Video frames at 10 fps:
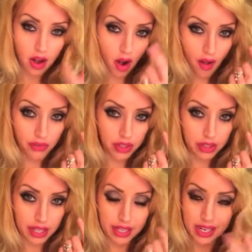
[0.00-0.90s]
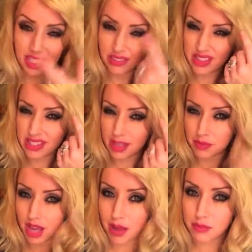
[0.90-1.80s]
on the lid and even
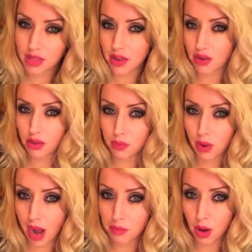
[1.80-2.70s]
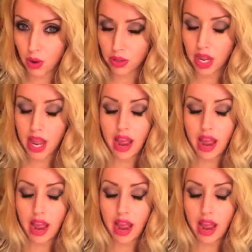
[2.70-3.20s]
sometimes under the brow bone,